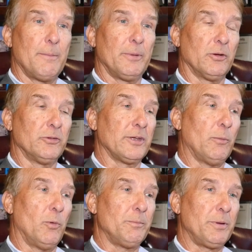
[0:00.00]
Because that
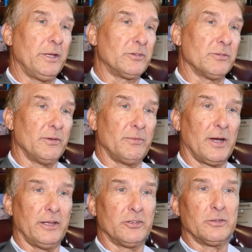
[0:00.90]
one piece of
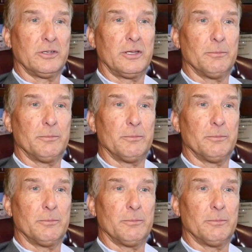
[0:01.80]
advice